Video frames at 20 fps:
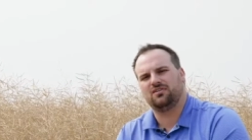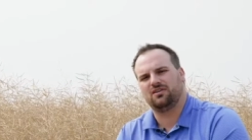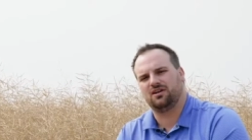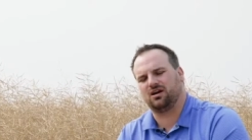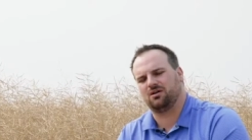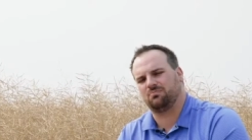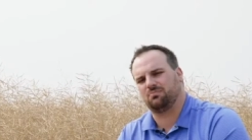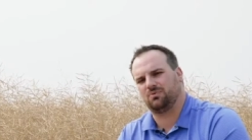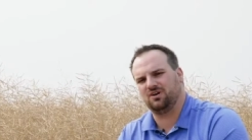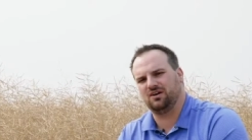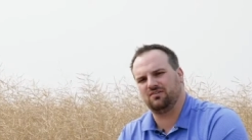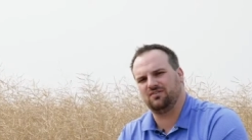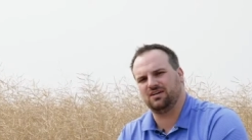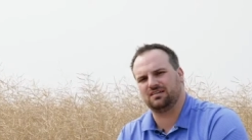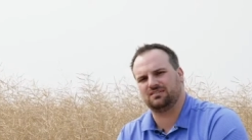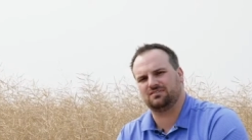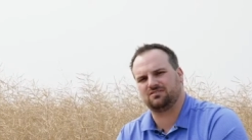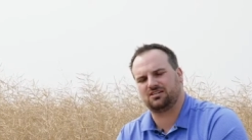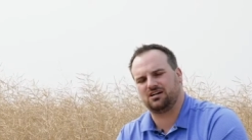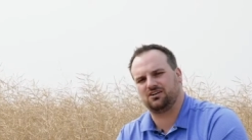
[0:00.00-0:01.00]
than our
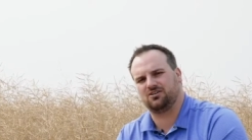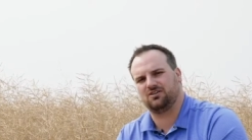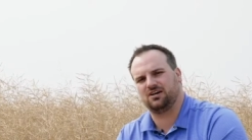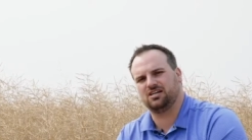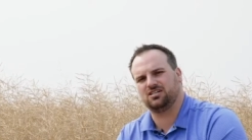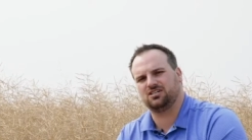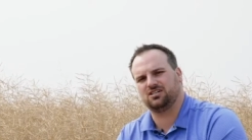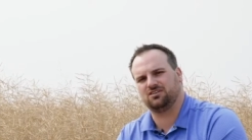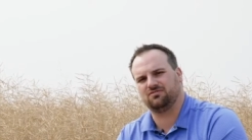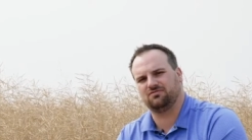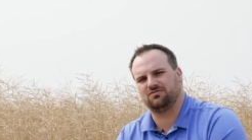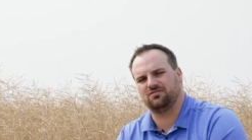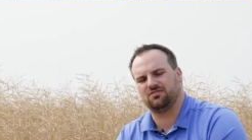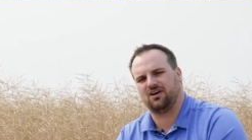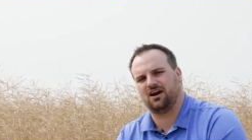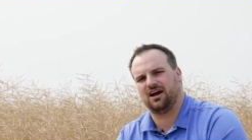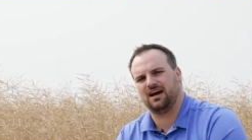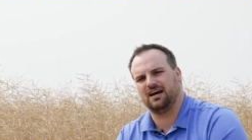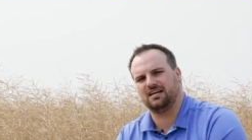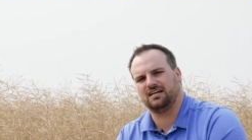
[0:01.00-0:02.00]
previous generation of
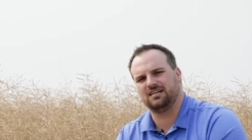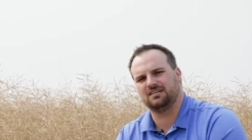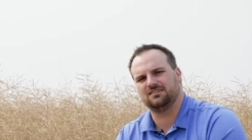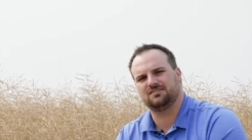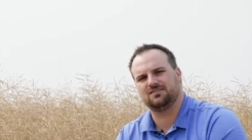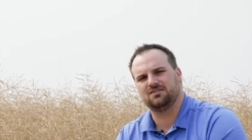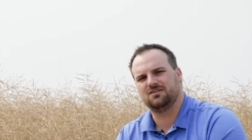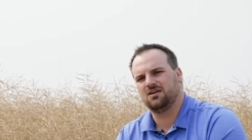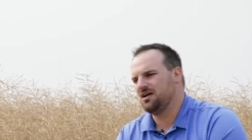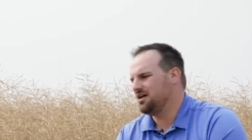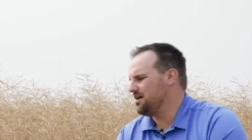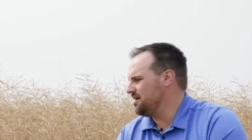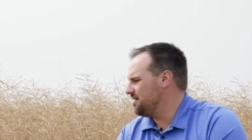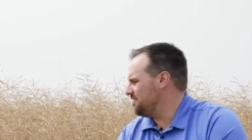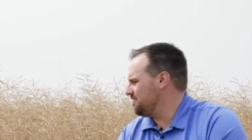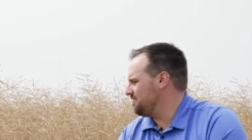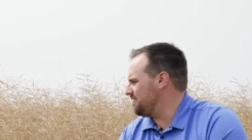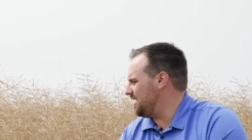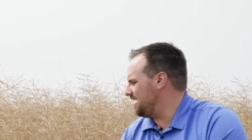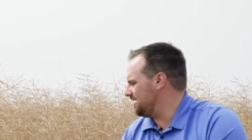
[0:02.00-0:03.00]
varieties.
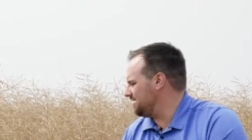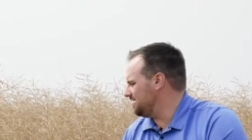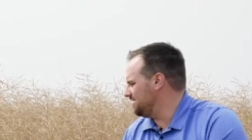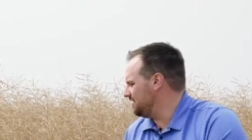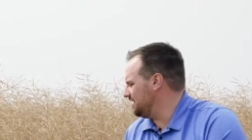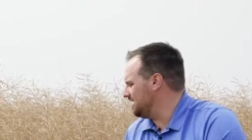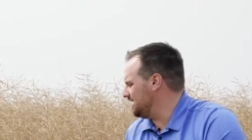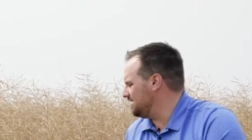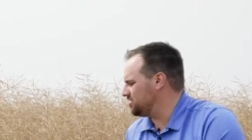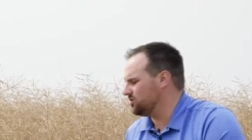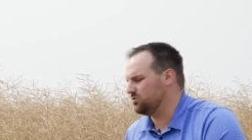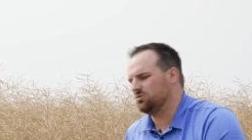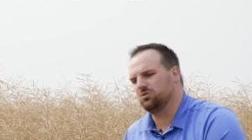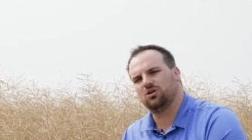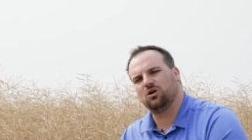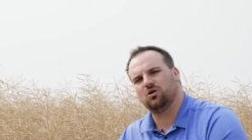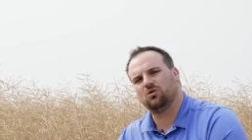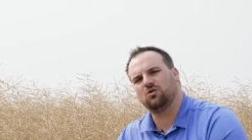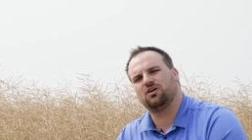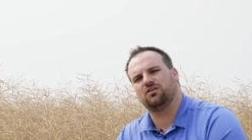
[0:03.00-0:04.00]
That can lead to a
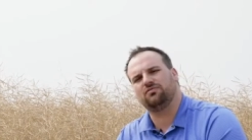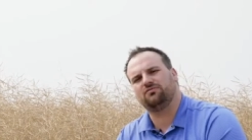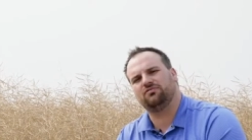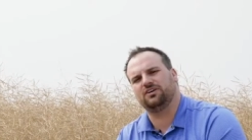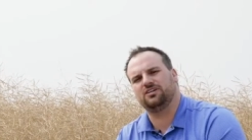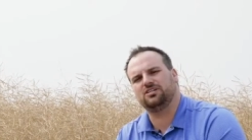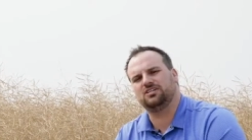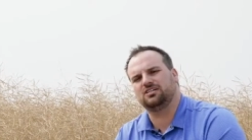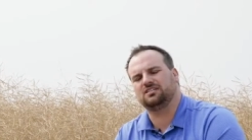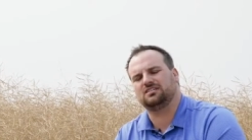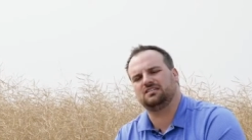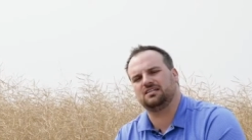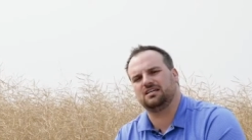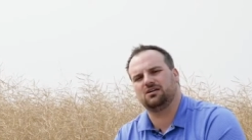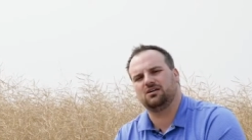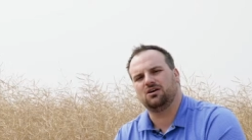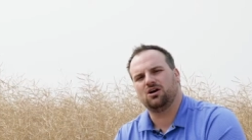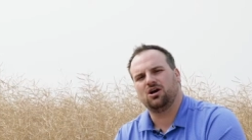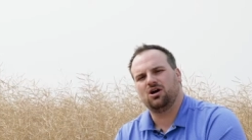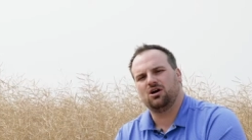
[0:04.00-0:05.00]
lower
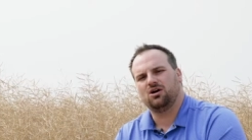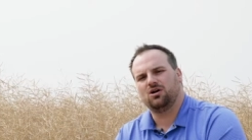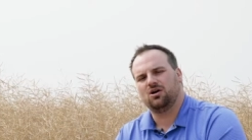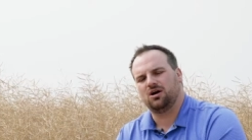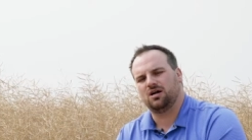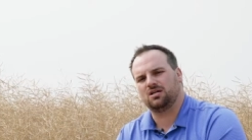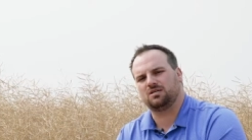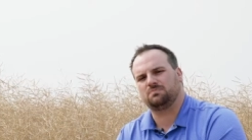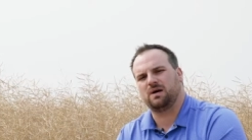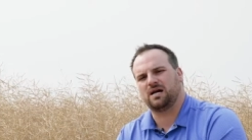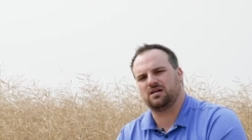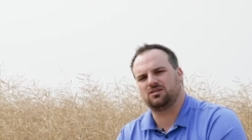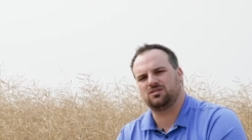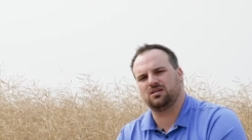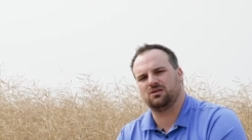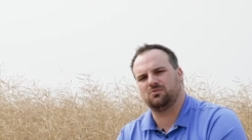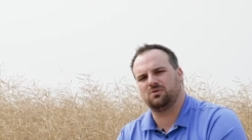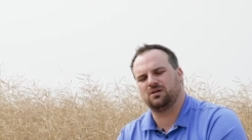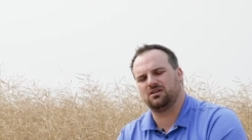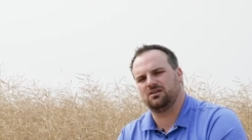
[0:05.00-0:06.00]
efficiency,
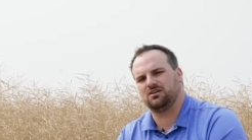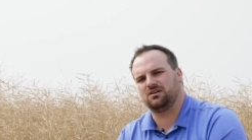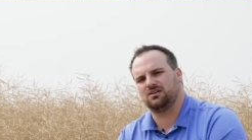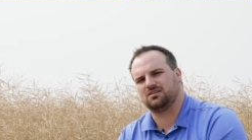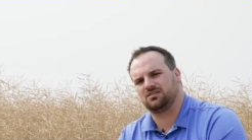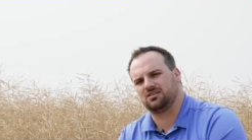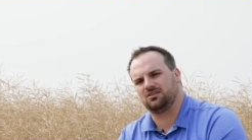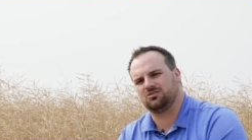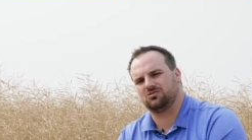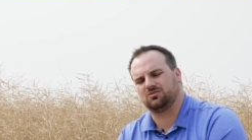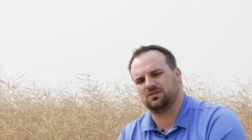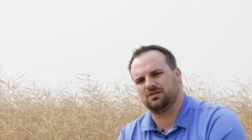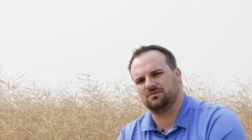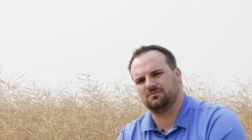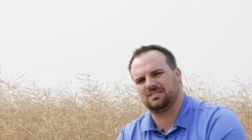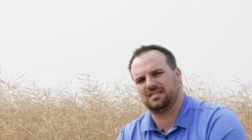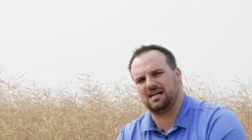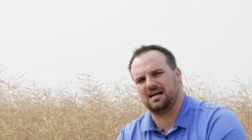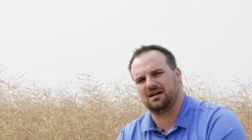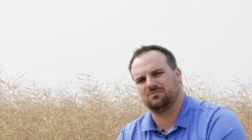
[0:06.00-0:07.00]
especially when there are still green
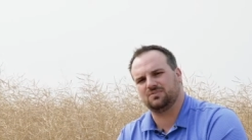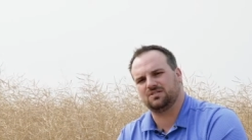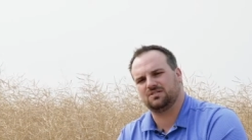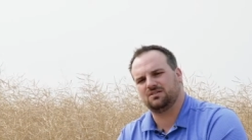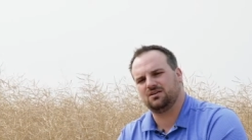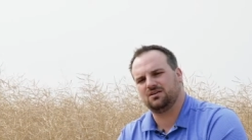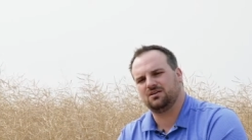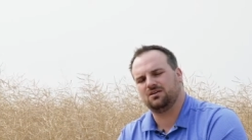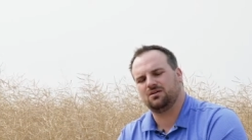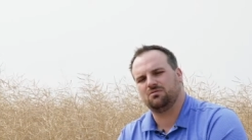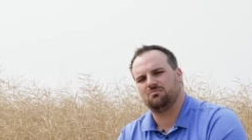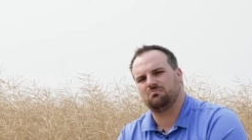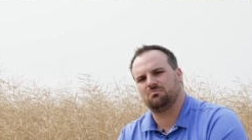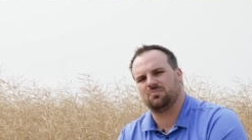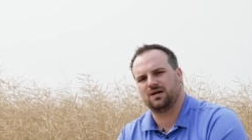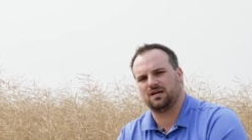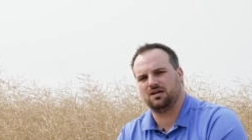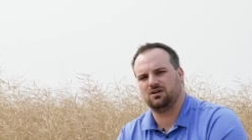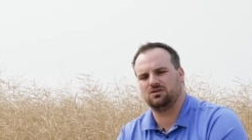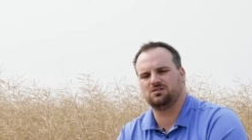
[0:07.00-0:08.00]
stems.
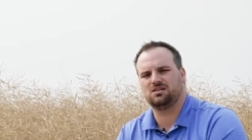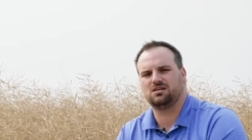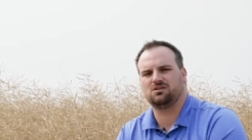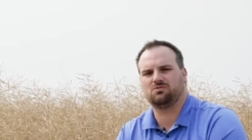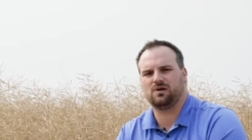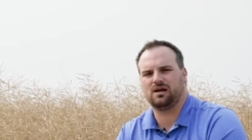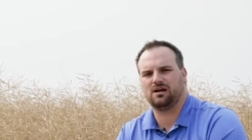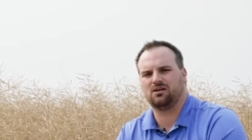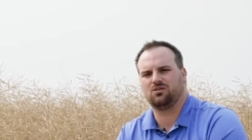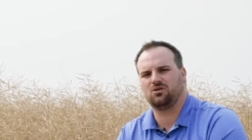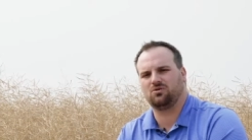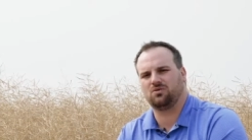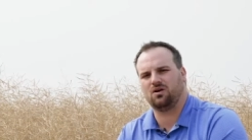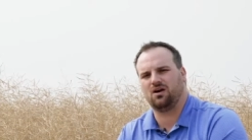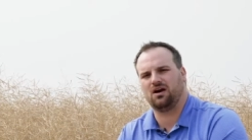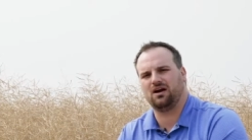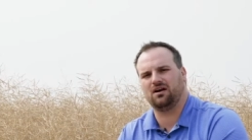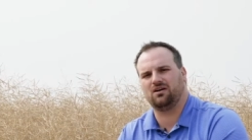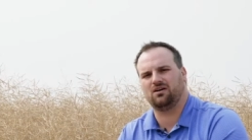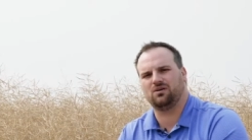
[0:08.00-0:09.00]
By using Reglone
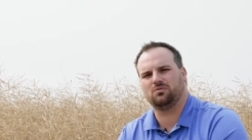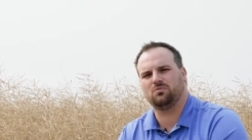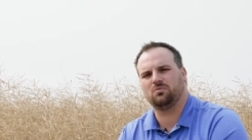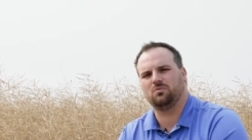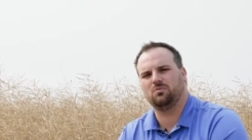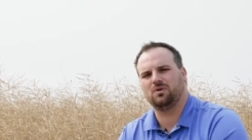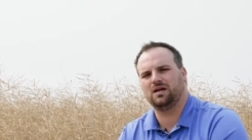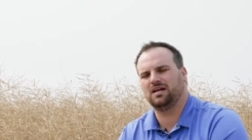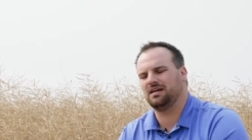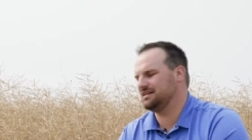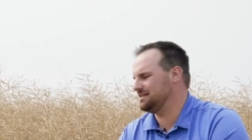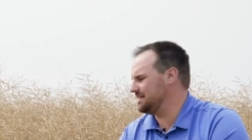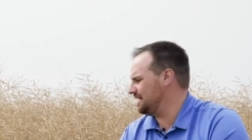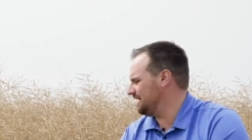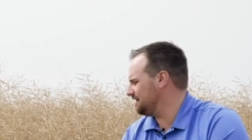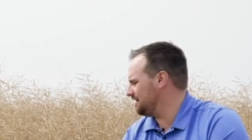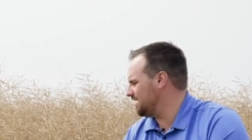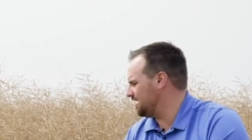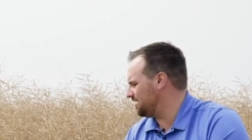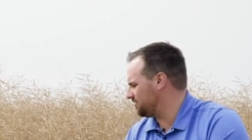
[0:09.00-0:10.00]
Ion, we can
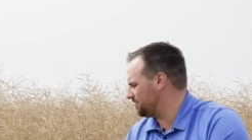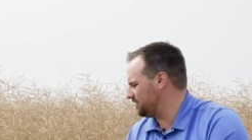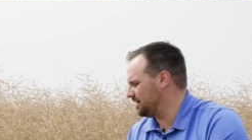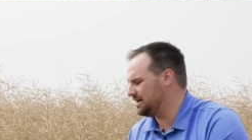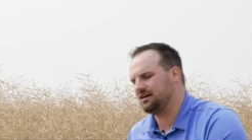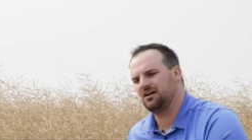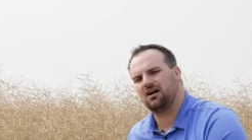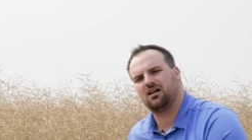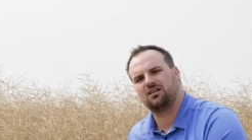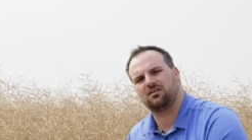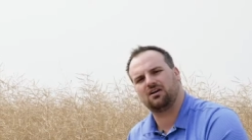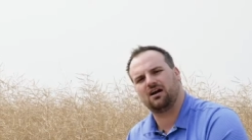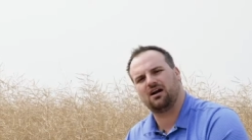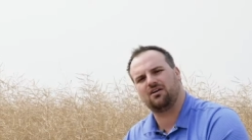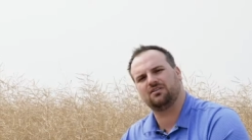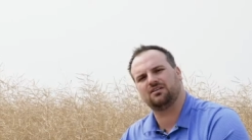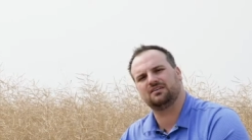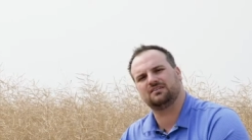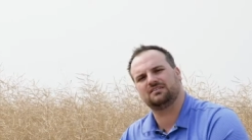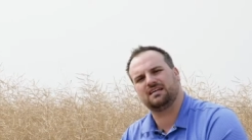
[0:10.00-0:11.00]
take that green color
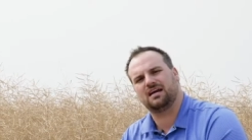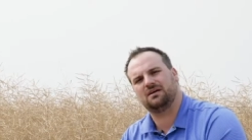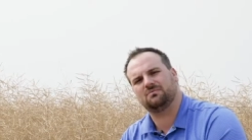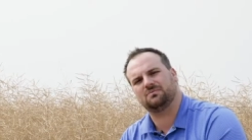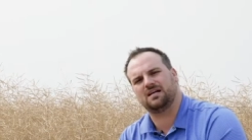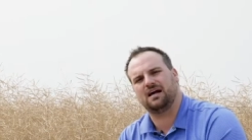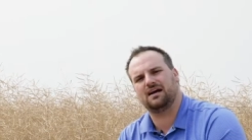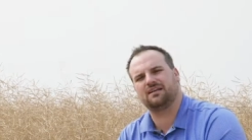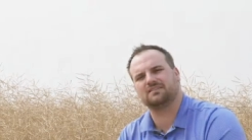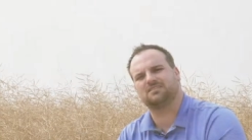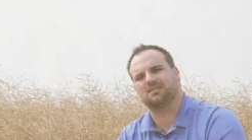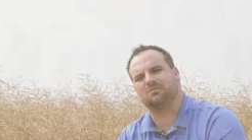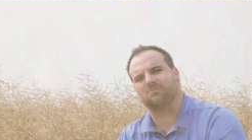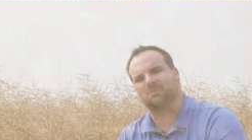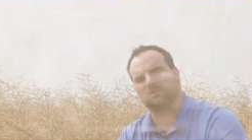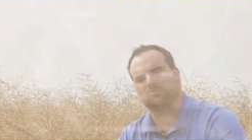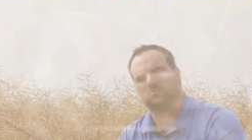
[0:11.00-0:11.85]
out of the stems and some of